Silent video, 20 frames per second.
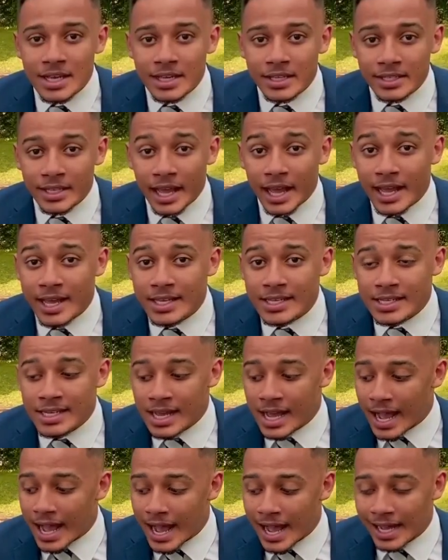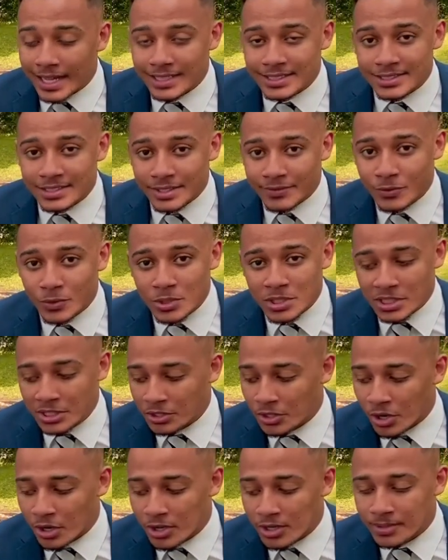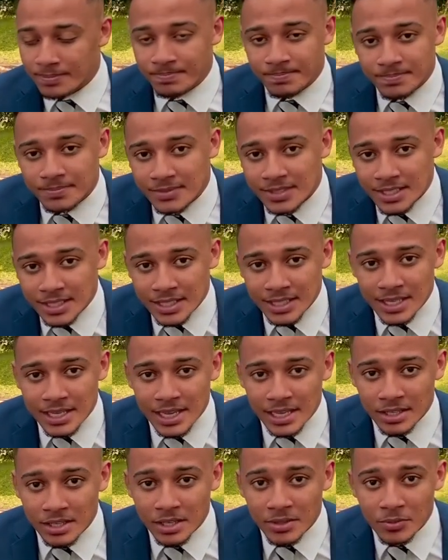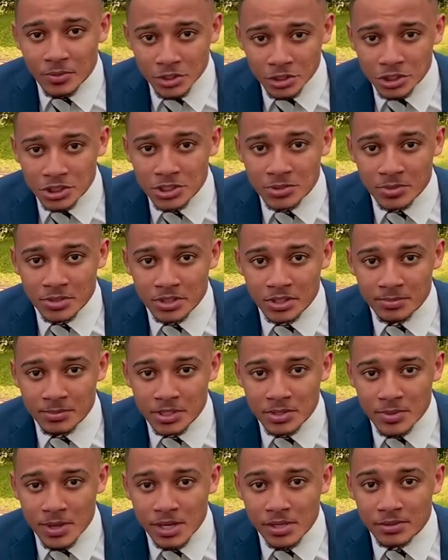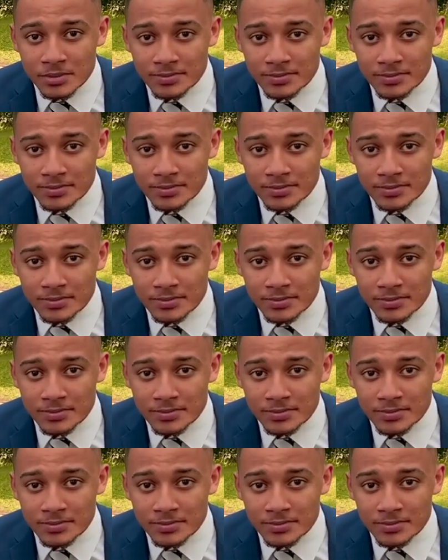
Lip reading: yeah, and they've also got headlight washers with them as well.